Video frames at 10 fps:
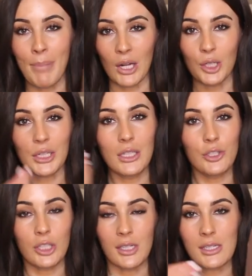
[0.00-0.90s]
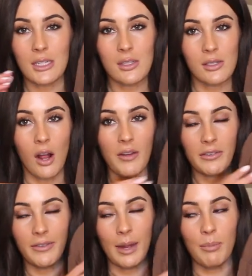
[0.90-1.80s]
buttery jersey
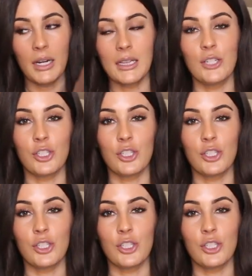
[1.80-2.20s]
soft fabric that